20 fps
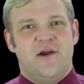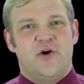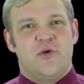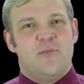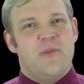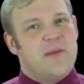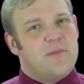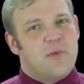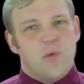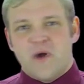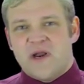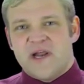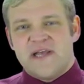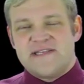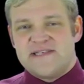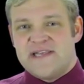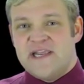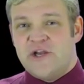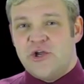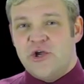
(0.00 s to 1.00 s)
Remember what I
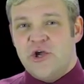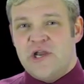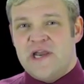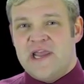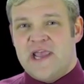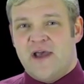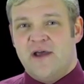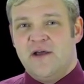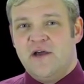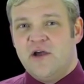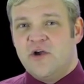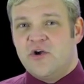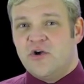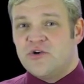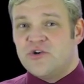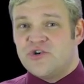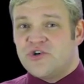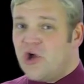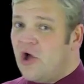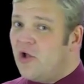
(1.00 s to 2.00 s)
said earlier,
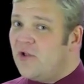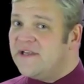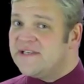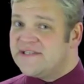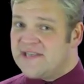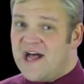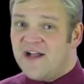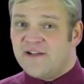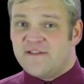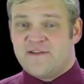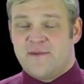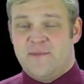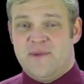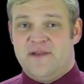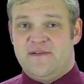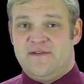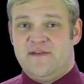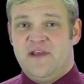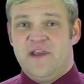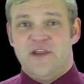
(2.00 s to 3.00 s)
control is
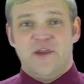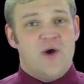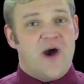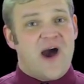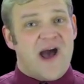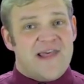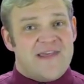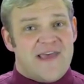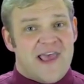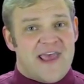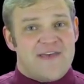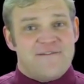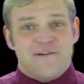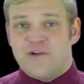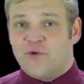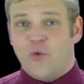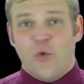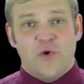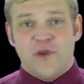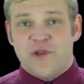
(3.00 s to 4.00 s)
ultimate. You either have
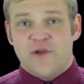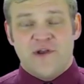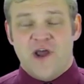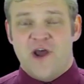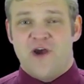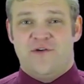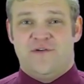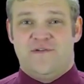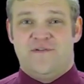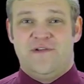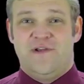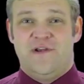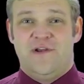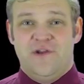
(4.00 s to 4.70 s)
it or you don't.